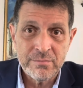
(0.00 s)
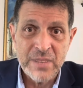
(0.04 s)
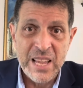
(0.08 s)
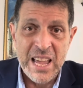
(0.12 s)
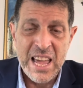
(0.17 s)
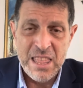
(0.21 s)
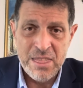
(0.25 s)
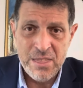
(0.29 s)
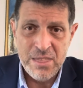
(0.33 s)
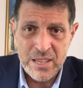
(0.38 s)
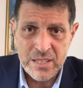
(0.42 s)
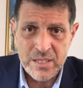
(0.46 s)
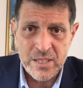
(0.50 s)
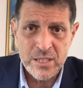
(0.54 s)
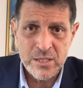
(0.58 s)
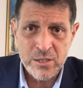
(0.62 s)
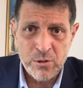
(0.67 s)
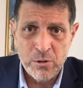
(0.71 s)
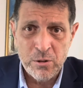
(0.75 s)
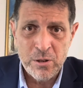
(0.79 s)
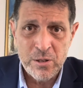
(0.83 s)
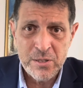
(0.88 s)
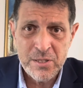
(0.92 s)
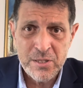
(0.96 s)
And this has
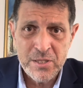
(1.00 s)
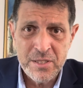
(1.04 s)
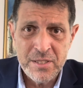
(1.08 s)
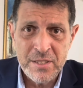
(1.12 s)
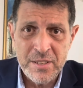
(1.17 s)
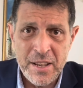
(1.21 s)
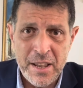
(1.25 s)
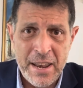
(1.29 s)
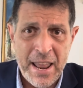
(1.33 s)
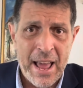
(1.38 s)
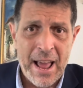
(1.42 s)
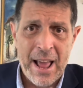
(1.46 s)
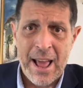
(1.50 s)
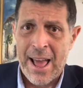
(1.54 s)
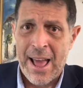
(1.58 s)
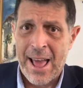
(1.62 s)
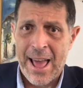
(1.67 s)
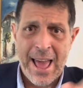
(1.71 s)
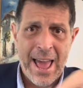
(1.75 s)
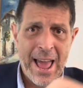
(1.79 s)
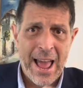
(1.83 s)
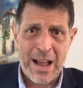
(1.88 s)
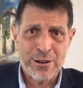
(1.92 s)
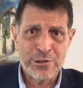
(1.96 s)
caused an
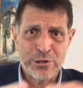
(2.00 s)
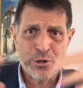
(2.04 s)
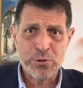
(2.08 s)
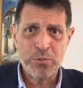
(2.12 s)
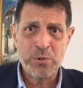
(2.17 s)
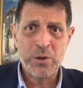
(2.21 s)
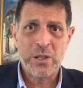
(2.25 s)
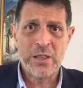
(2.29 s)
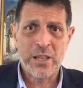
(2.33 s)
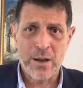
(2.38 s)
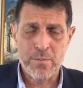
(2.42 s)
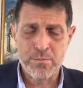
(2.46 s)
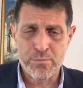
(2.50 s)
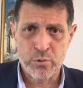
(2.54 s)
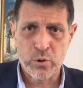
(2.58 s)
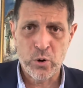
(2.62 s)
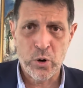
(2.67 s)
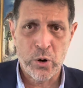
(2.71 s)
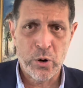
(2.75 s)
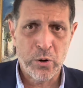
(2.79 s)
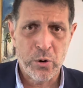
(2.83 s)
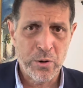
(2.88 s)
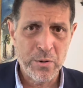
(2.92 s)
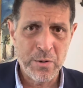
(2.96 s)
actual
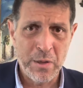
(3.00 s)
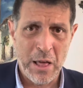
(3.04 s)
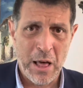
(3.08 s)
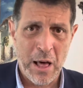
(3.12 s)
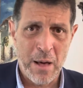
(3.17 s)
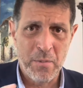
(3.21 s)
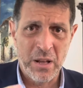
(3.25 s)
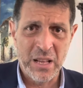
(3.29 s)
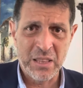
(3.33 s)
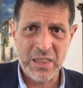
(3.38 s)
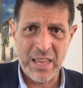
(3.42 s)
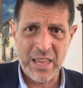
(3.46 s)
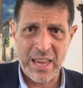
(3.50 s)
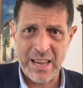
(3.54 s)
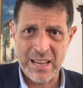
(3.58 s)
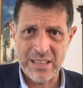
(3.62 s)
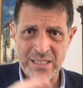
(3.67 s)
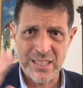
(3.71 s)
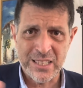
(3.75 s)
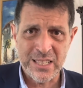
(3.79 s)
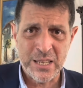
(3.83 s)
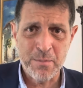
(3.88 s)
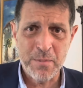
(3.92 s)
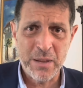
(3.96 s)
uproar among the
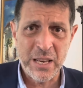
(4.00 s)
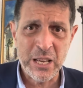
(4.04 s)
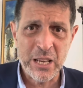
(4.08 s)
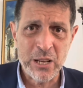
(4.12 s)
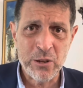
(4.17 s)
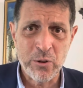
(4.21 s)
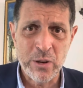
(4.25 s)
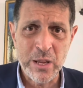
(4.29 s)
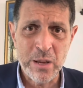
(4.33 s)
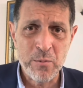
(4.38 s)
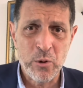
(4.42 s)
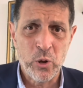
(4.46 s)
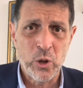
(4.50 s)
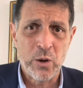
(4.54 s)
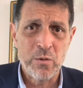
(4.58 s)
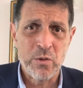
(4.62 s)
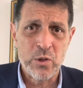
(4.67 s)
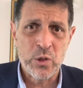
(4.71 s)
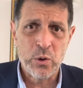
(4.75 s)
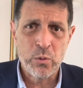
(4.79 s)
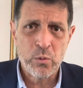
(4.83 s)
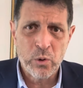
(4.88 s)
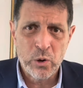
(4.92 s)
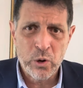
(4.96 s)
anti-Semitic goyim all over
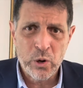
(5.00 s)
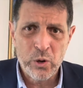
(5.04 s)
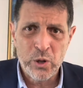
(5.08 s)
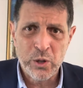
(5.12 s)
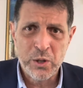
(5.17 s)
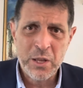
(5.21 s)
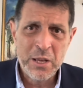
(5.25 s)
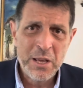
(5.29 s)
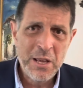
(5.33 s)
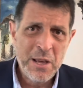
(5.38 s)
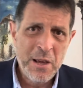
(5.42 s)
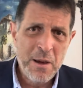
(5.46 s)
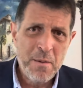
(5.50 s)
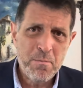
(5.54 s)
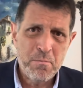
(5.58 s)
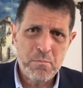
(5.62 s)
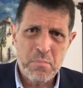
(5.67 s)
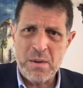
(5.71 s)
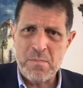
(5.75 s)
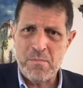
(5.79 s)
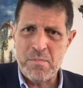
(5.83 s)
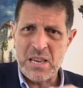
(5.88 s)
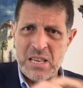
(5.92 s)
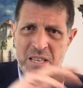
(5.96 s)
the world,
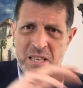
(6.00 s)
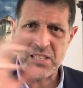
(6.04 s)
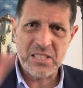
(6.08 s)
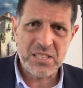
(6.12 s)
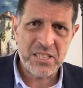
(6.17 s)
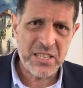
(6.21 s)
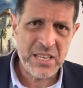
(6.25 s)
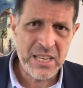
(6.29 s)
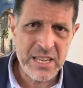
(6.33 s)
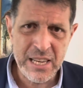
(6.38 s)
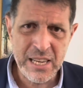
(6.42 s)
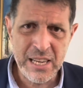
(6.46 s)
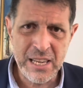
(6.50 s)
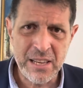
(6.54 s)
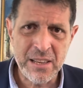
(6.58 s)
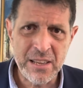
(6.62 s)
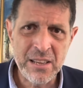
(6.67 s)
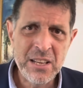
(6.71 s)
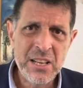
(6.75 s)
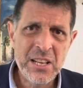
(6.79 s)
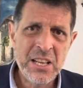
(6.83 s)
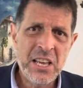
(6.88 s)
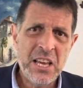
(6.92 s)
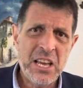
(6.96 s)
BBC,
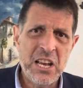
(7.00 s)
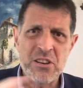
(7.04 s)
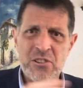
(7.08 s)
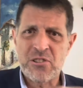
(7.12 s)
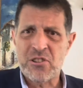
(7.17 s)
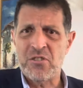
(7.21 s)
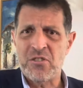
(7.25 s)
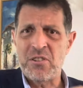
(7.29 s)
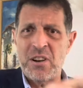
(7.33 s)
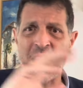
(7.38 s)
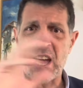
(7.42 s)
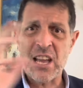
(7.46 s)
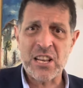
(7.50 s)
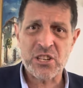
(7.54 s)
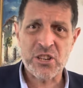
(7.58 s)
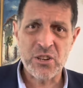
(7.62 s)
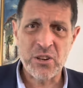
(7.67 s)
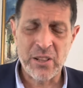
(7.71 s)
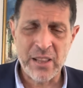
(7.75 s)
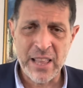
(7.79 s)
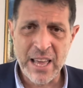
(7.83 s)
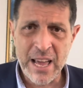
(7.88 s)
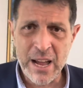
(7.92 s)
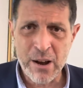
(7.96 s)

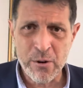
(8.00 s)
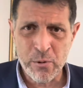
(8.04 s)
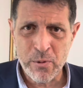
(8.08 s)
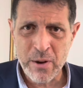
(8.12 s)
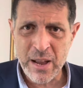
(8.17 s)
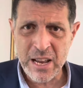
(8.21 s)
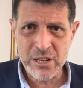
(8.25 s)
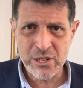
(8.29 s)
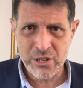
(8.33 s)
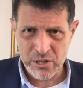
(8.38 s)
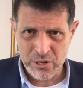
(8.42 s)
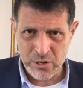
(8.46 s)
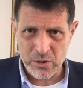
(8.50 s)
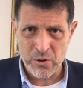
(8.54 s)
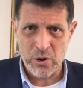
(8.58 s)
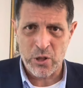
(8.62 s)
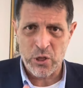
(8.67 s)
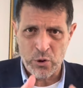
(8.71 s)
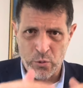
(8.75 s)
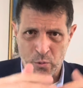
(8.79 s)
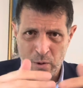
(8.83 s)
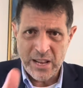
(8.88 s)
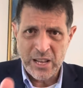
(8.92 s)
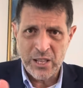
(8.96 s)
international outrage, you know, the
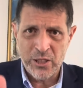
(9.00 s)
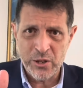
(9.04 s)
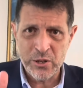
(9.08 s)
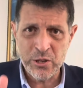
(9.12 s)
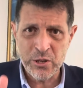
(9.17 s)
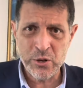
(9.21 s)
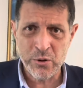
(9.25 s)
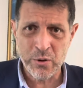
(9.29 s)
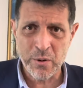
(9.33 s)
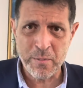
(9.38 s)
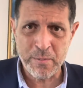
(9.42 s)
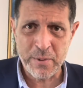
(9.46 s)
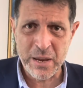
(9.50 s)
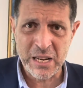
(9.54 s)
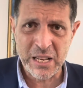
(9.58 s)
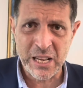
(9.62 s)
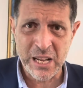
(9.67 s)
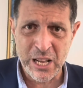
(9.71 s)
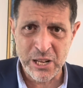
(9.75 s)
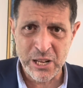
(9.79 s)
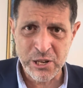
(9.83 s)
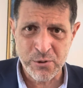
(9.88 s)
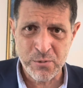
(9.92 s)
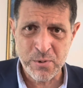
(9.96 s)
regular European
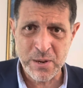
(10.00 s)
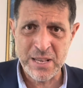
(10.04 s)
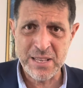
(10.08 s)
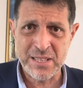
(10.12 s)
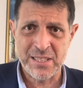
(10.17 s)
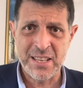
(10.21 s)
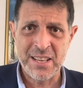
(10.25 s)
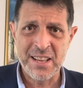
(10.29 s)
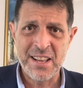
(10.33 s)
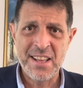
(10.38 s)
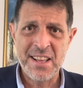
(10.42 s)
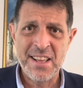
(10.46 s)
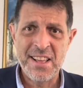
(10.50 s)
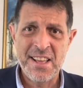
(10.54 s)
countries